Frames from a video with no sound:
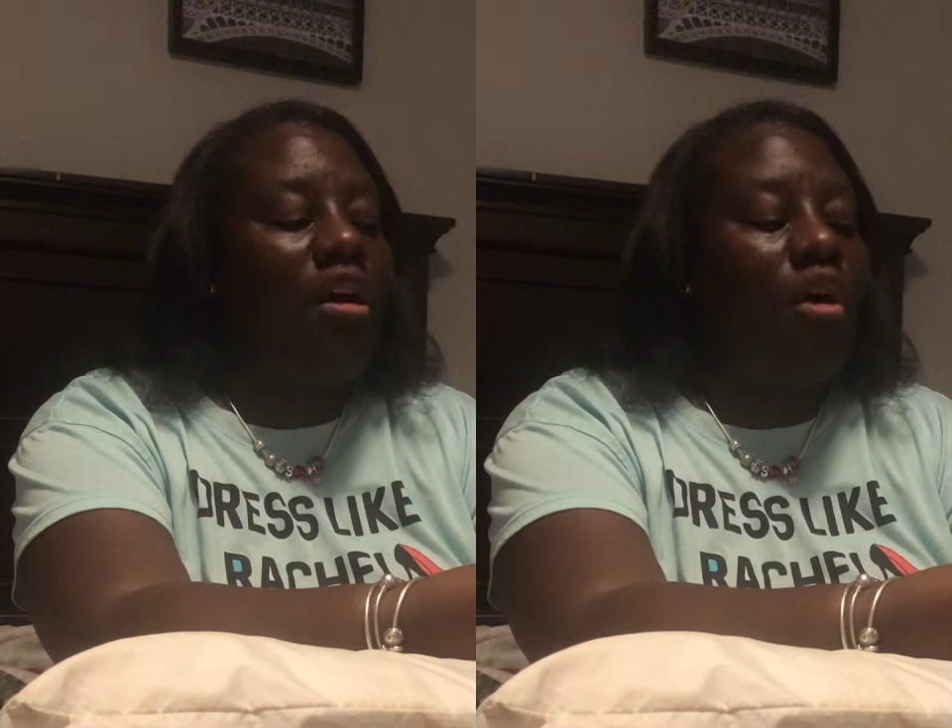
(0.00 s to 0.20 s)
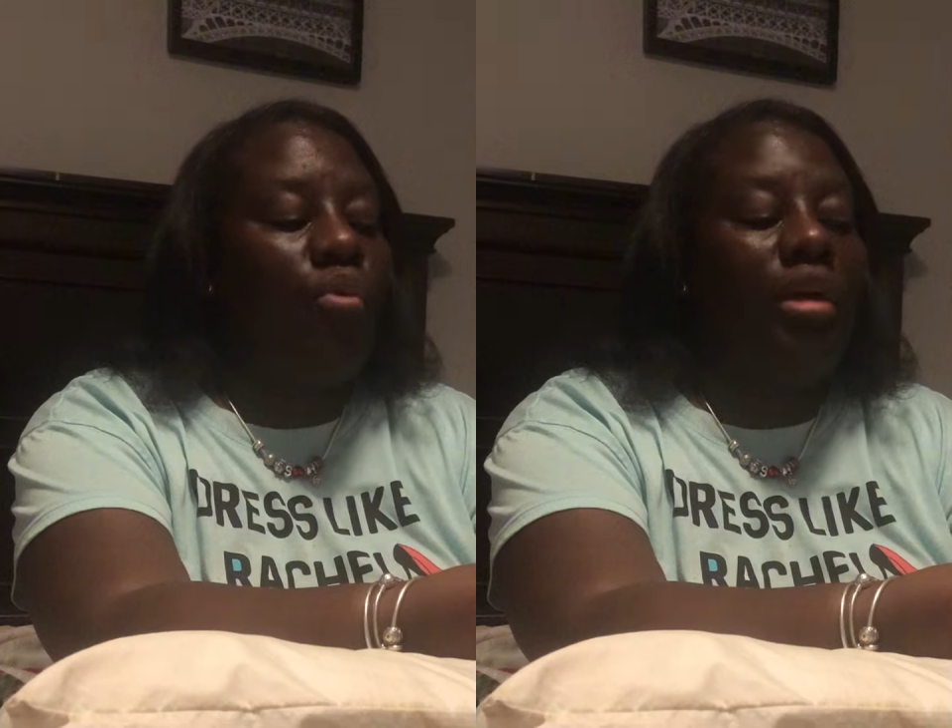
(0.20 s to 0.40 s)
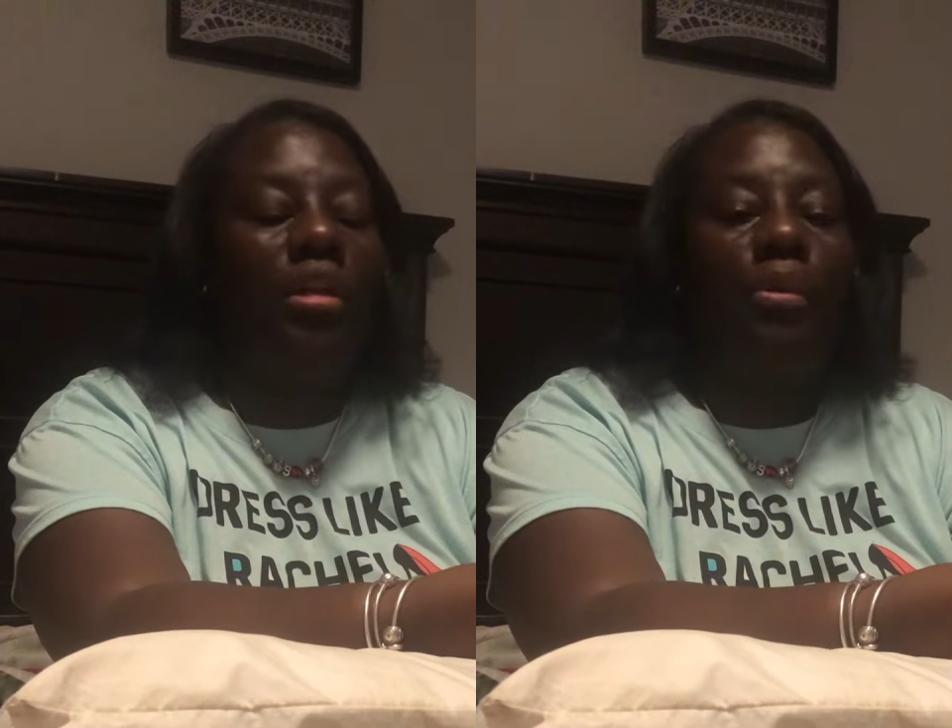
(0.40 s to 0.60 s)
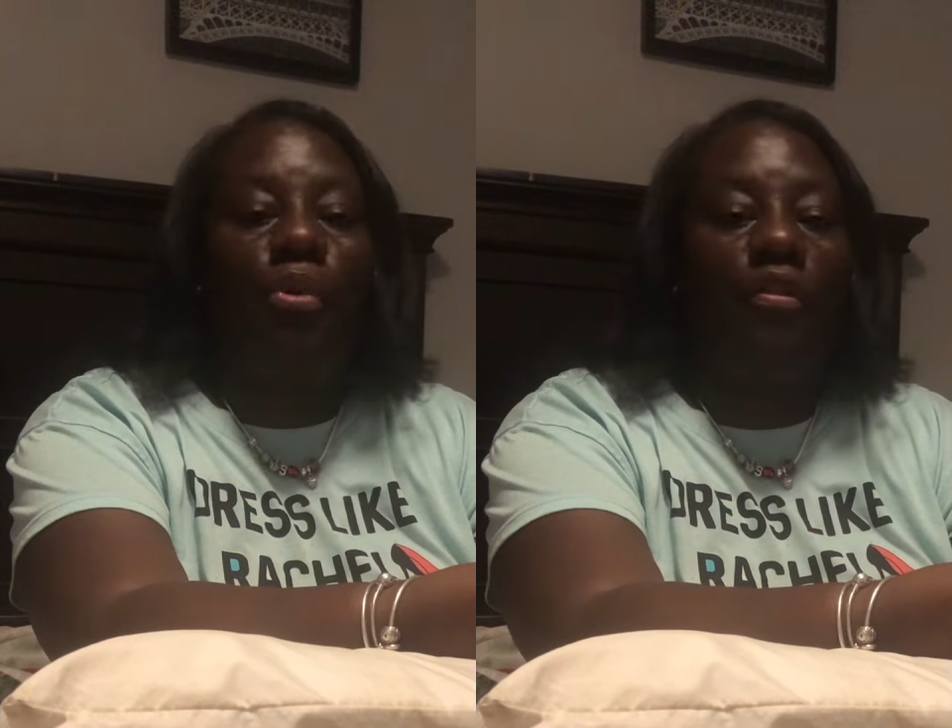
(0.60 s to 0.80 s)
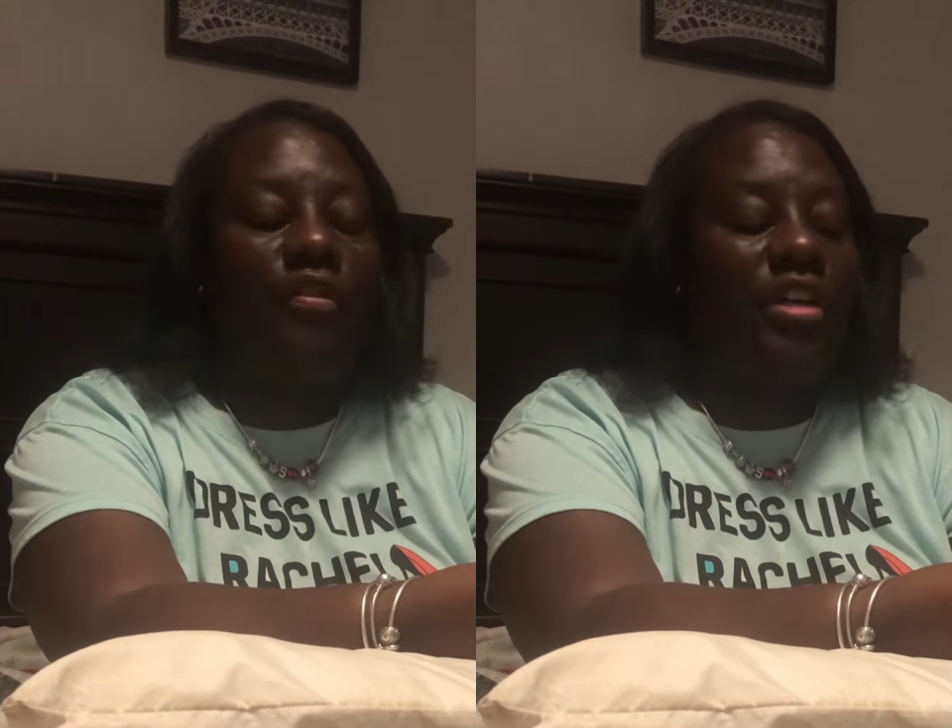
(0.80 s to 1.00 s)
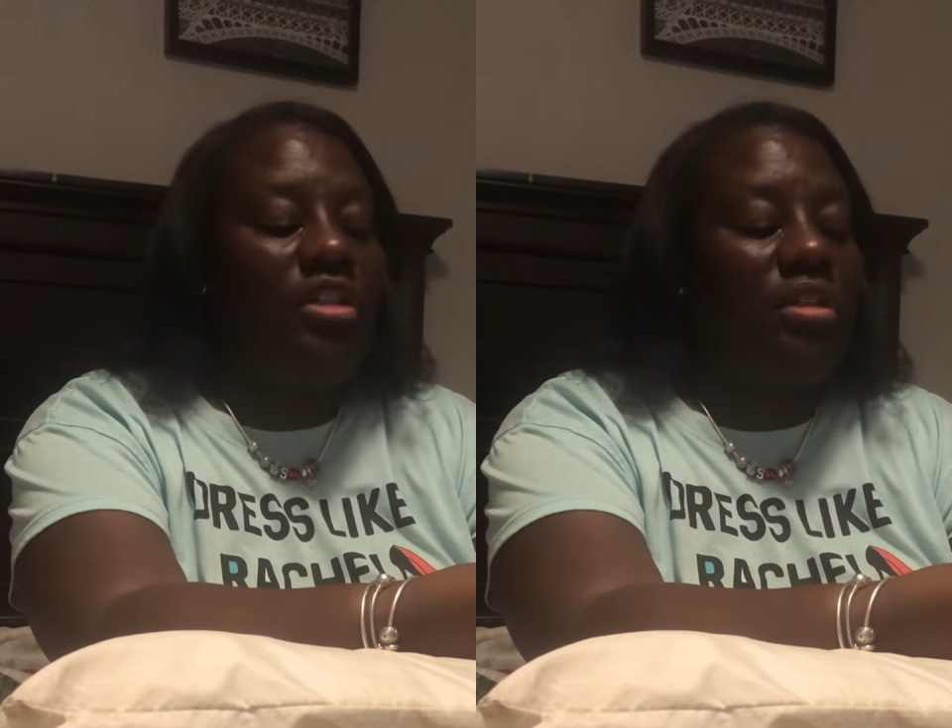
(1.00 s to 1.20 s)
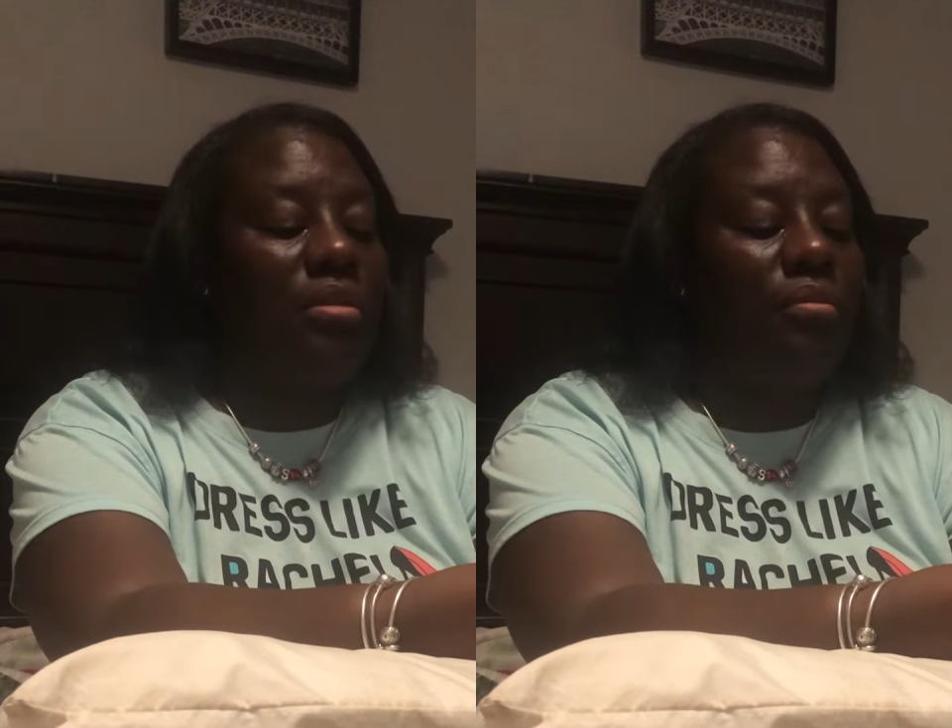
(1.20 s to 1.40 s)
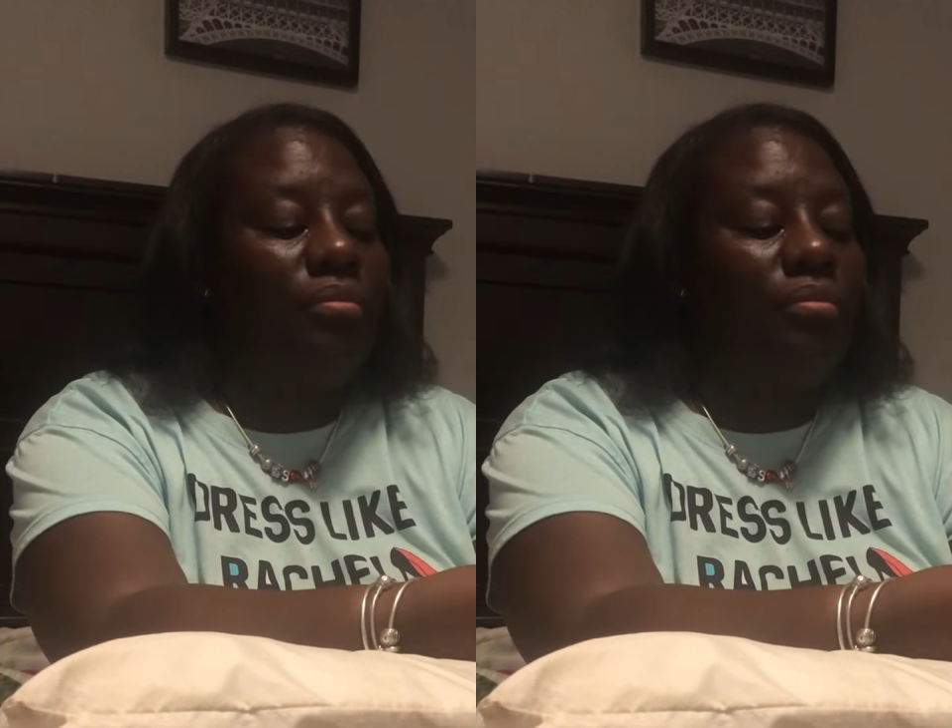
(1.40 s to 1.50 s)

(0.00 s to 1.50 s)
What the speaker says: are really proficient.